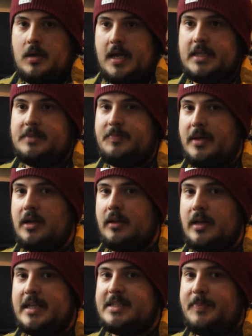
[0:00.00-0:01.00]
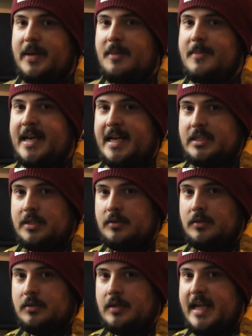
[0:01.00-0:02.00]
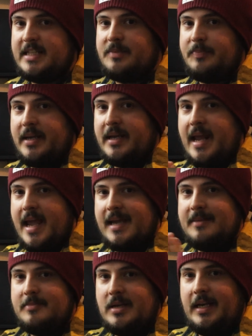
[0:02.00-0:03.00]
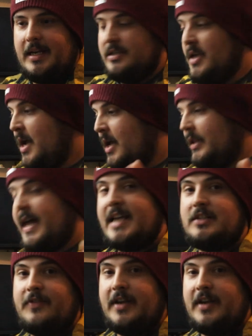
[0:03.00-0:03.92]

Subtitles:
It's been a minute. It's been a minute. Last